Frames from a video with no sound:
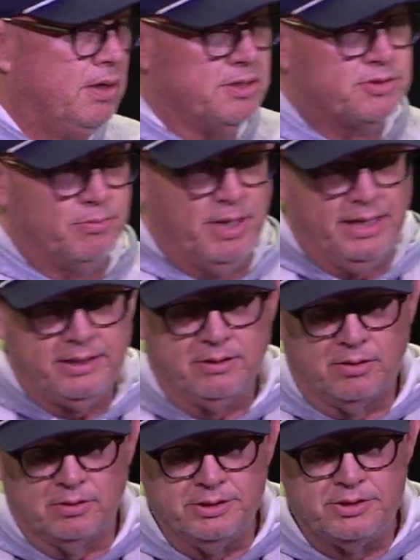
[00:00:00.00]
And so back in
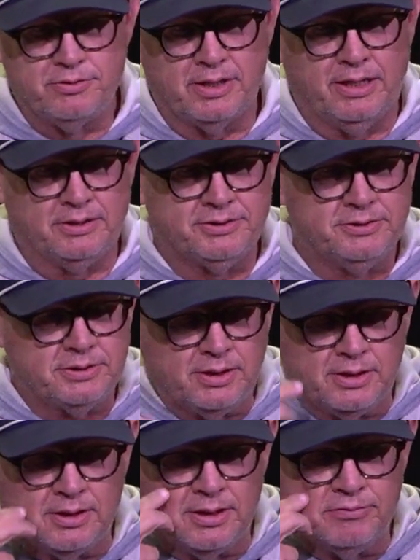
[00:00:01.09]
the early 2000s,
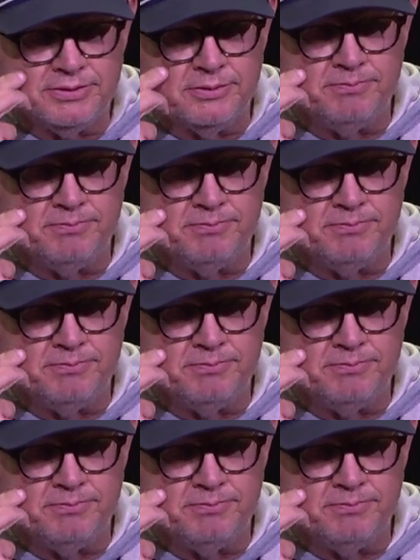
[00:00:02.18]
I